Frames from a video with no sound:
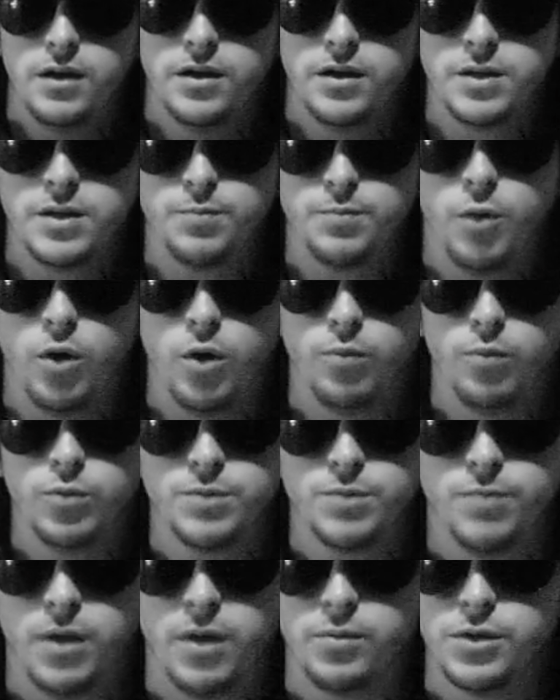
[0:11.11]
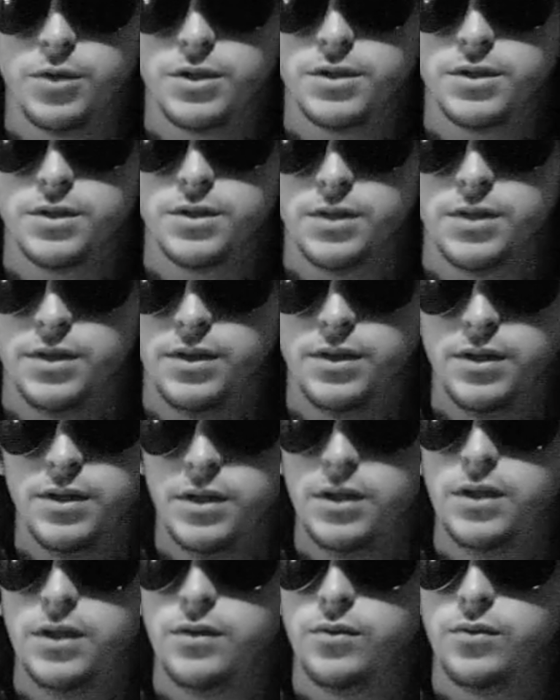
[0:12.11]
This poem was published in
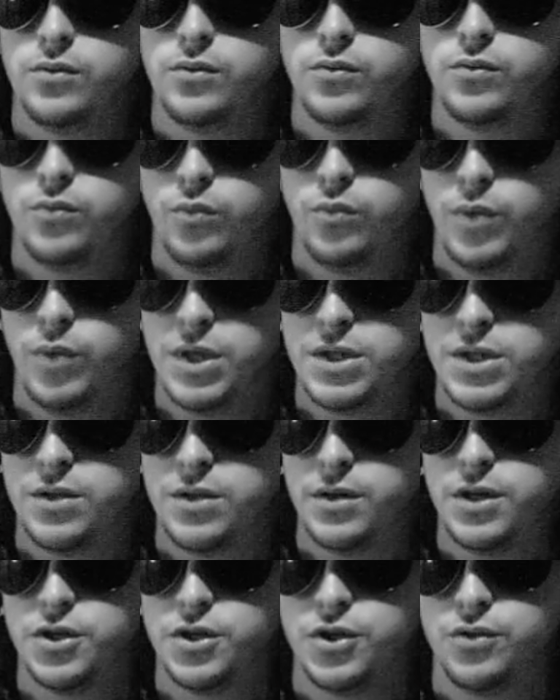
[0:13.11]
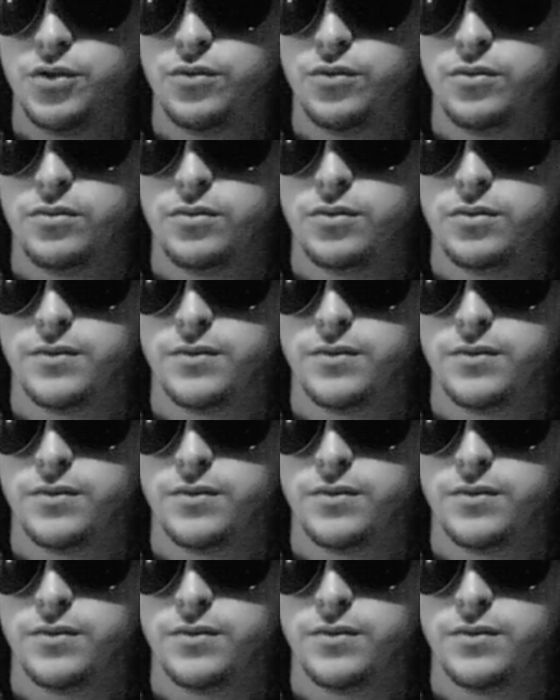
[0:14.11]
the winter issue